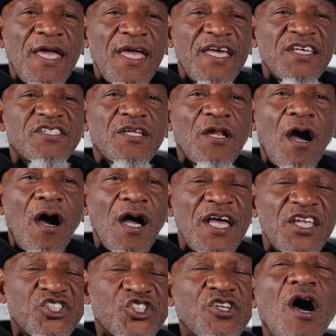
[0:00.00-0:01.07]
is that
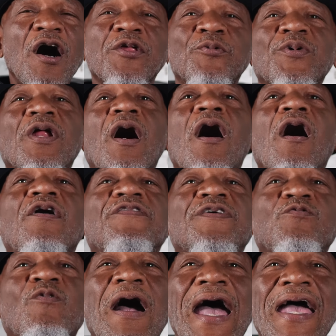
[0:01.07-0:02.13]
it started with Harvey
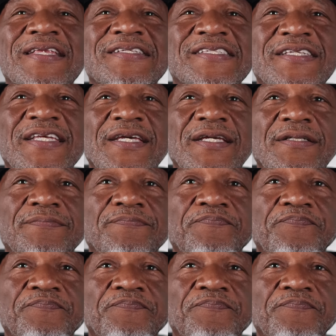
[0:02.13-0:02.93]
Weinstein